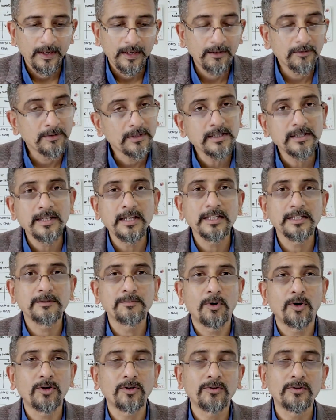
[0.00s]
Now this has
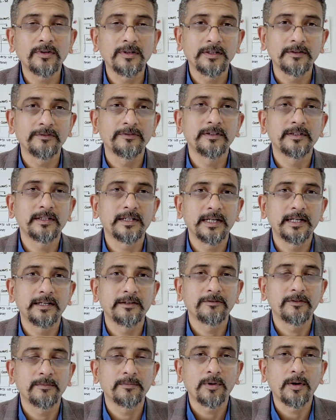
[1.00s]
brought on a different kind
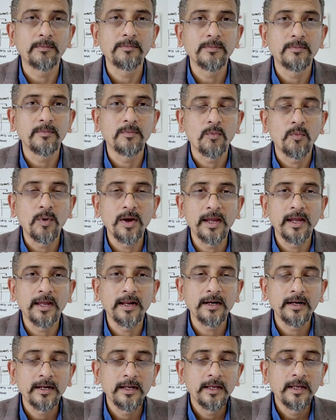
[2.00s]
of a problem
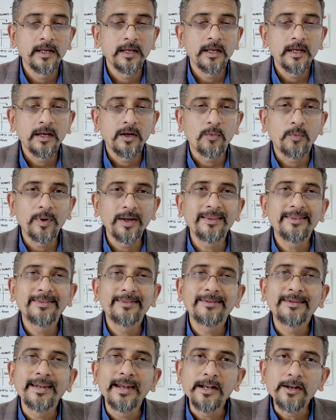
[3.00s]
where we
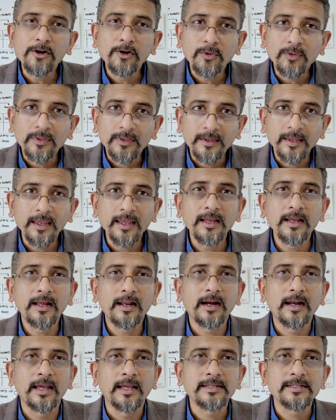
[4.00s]
tend to
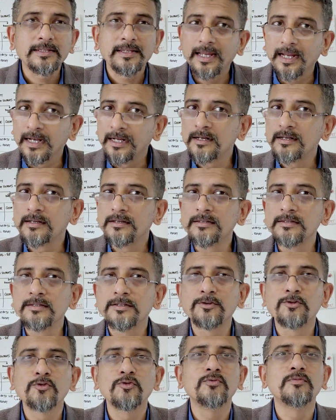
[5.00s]
think less and
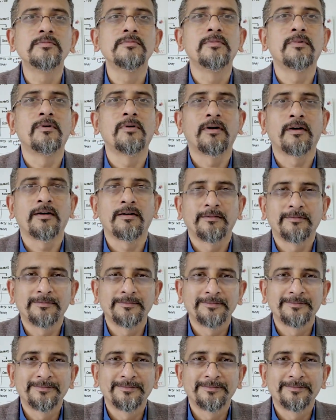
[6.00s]
consume more.